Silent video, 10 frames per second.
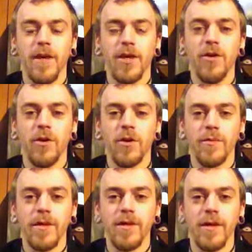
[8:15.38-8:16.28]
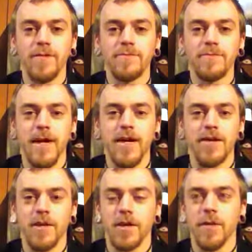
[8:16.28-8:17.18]
You know what I'm getting at. I could
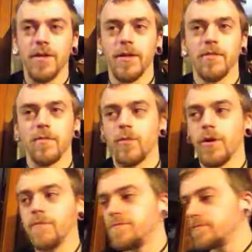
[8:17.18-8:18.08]
talk about that for a while.